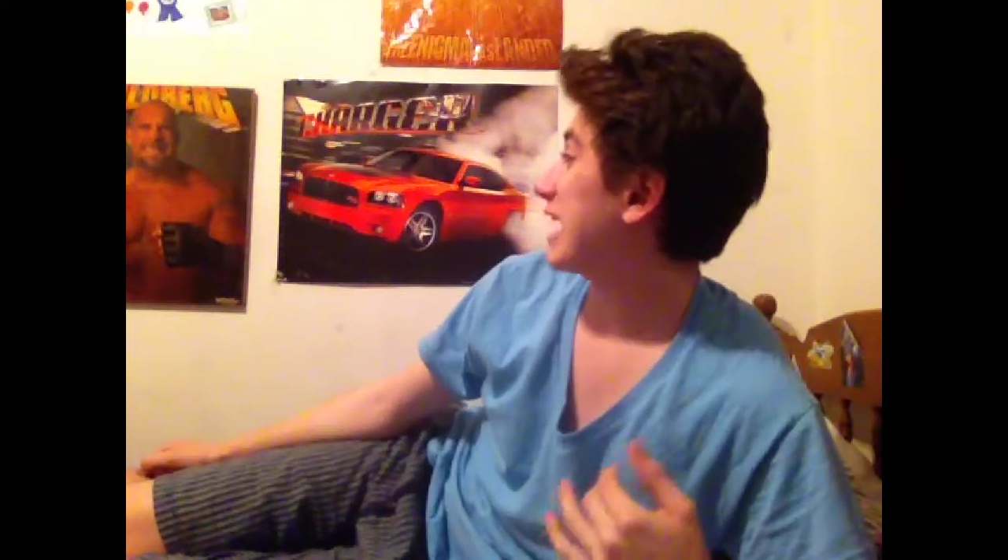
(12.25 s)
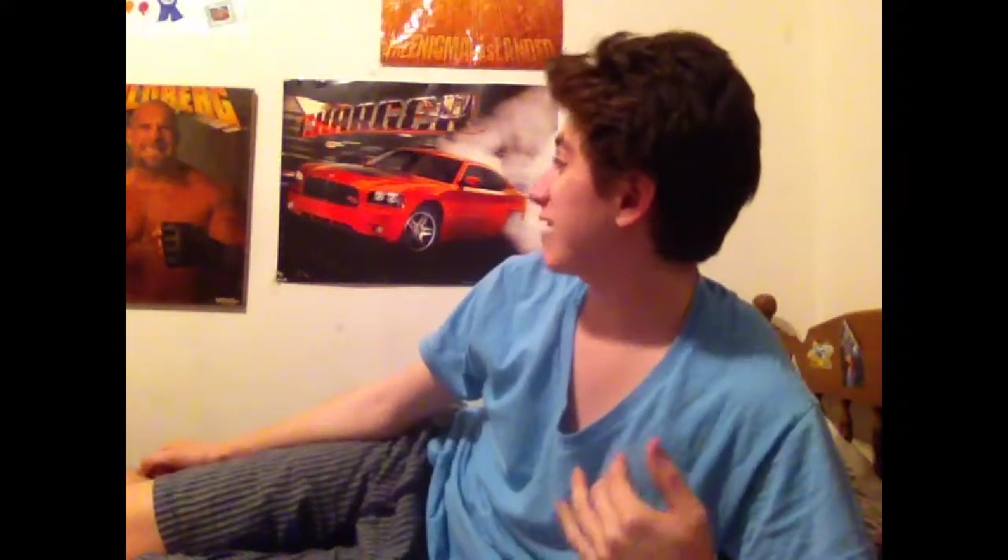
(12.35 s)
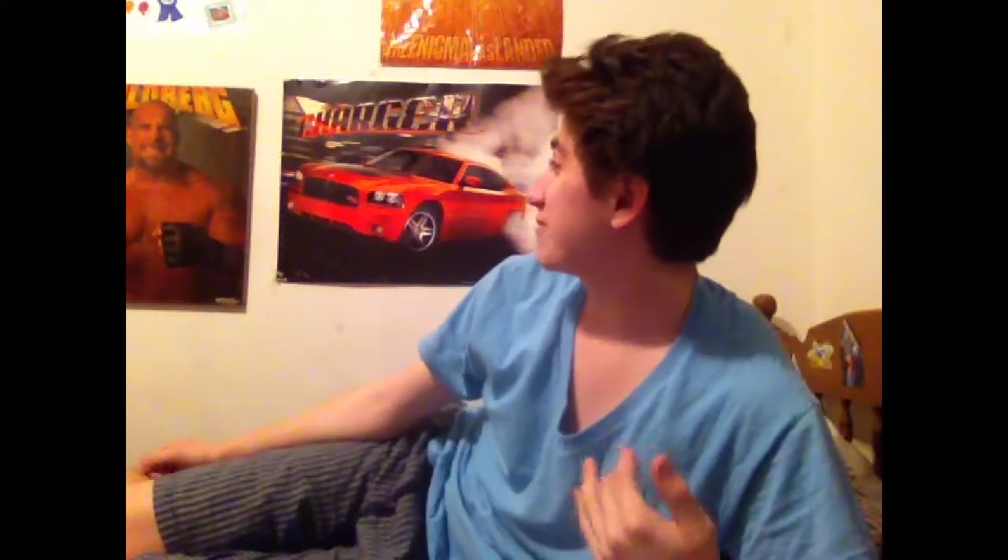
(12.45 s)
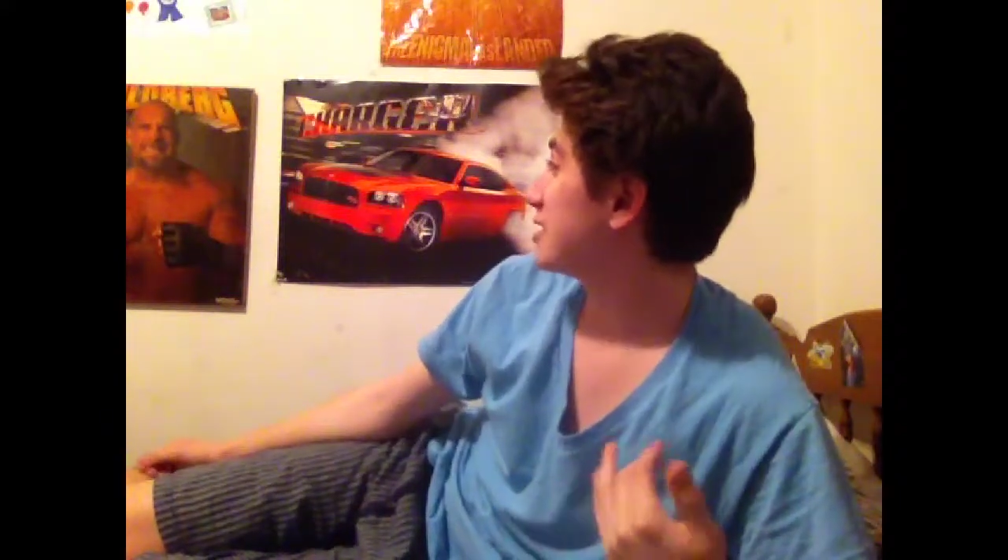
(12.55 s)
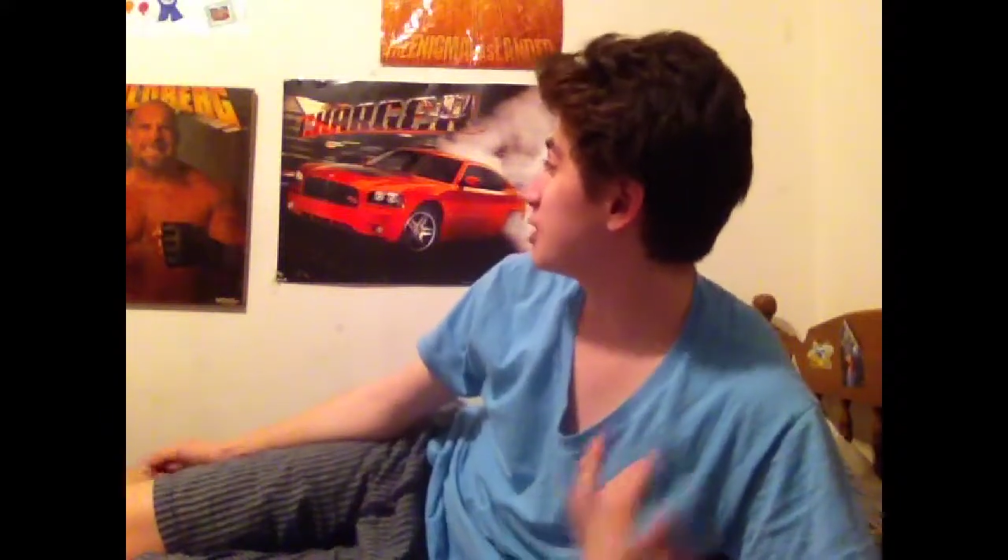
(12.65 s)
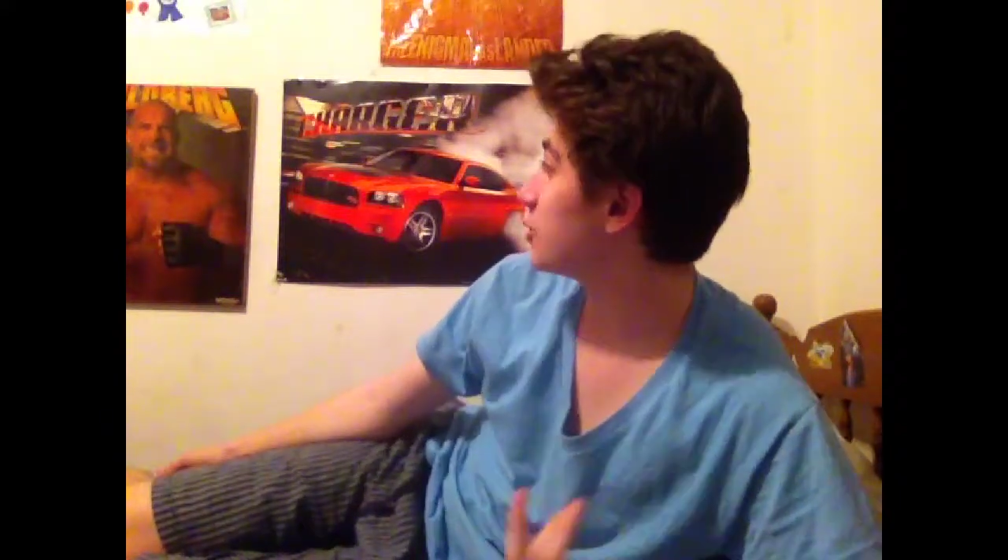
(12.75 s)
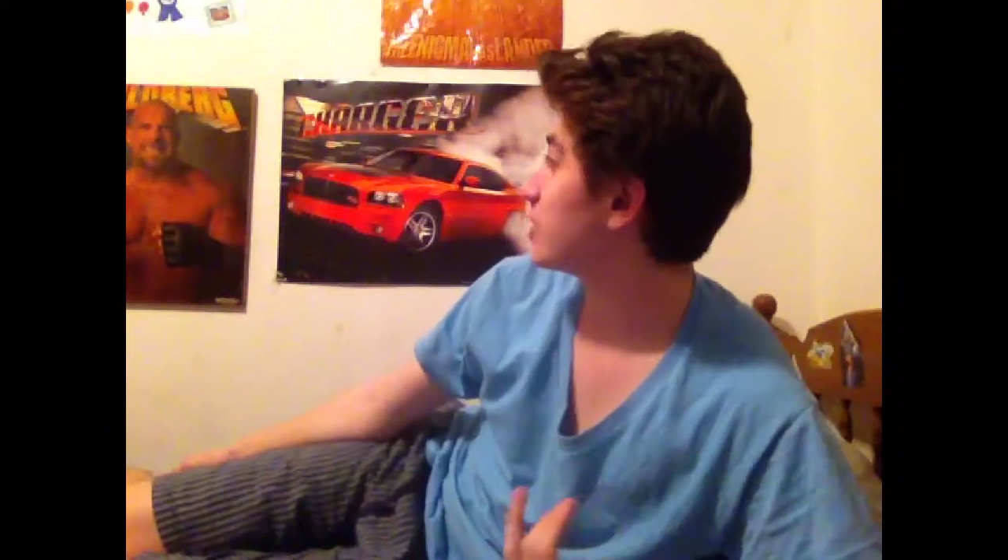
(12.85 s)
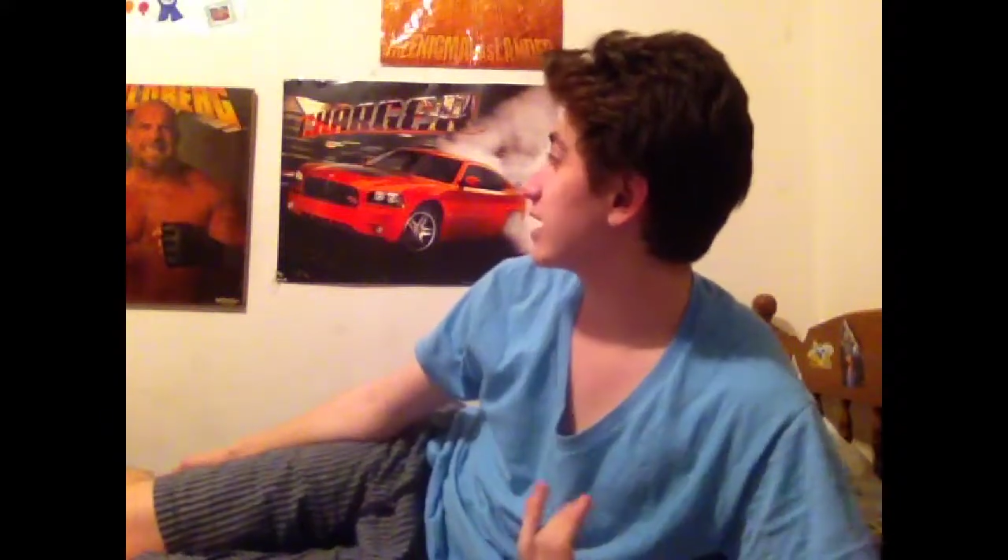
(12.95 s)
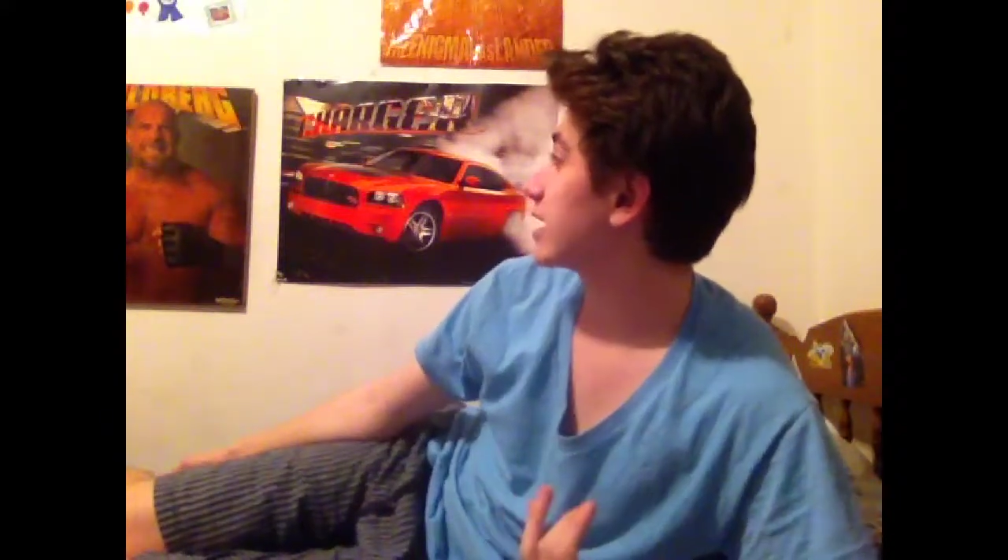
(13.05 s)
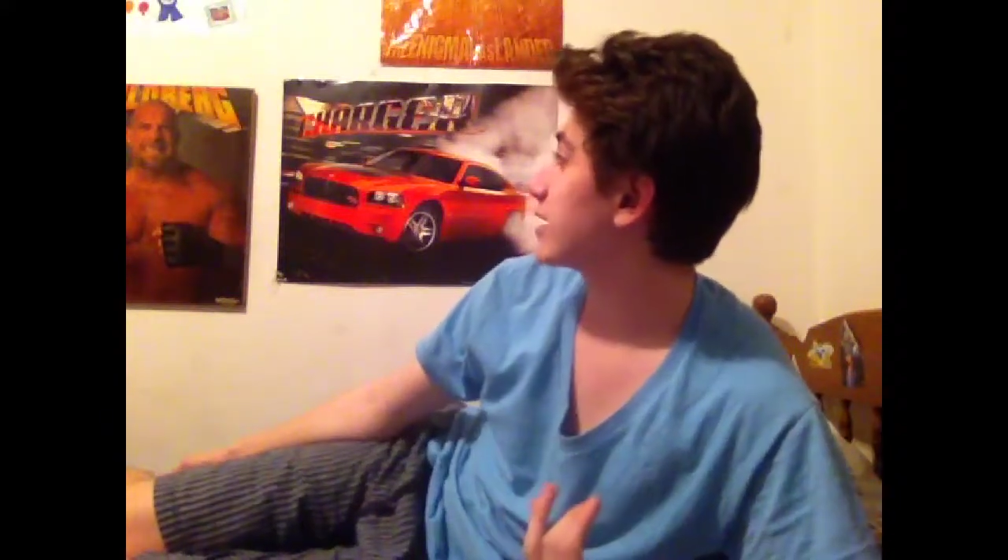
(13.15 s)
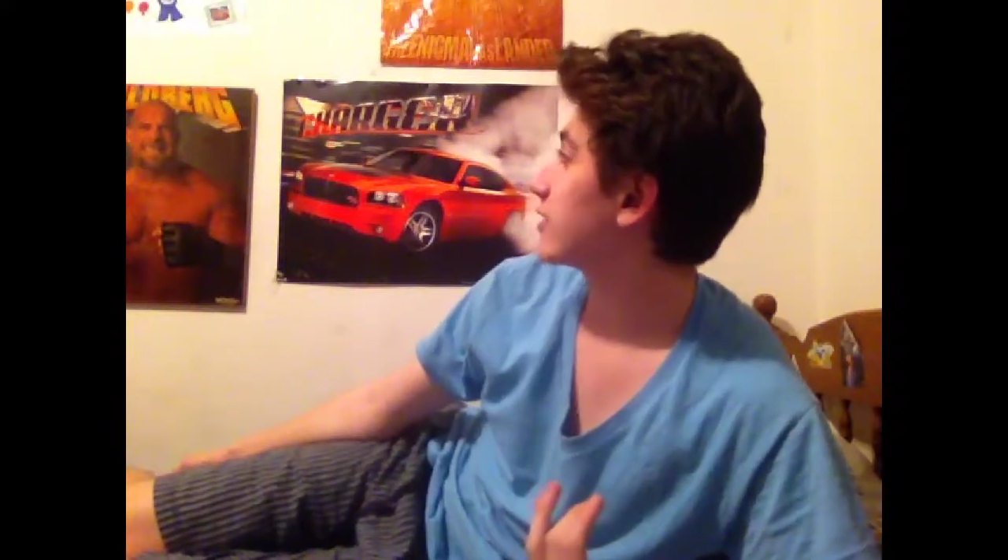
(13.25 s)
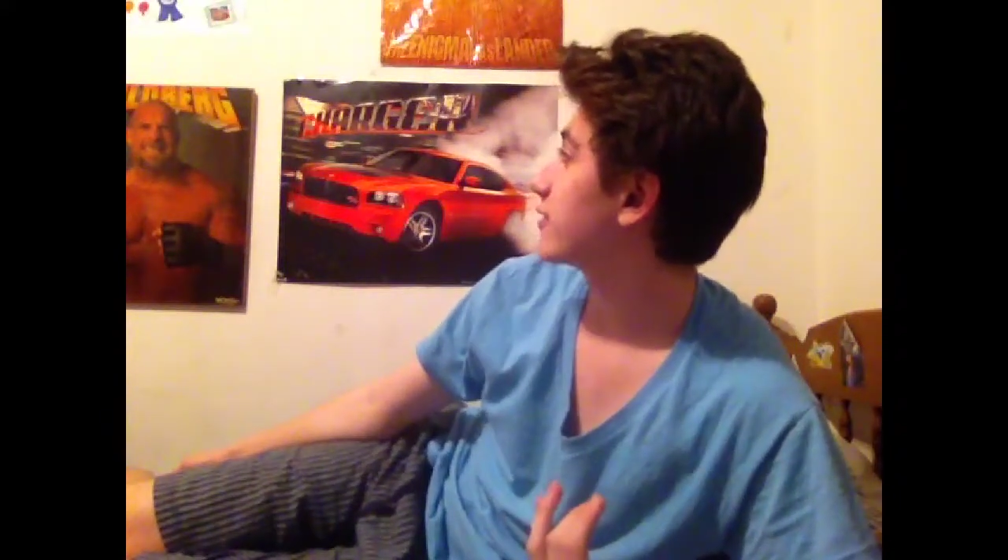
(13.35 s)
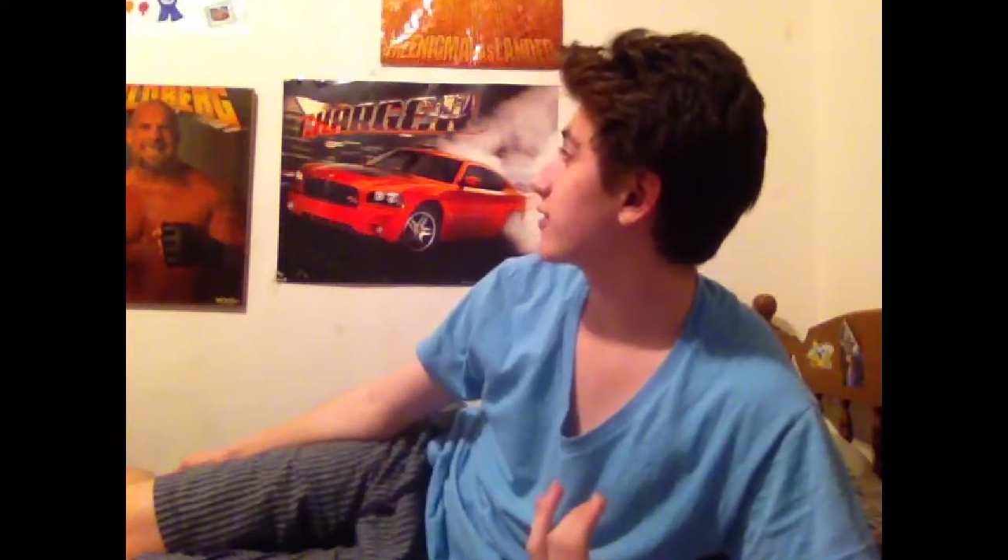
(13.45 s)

I've been doing for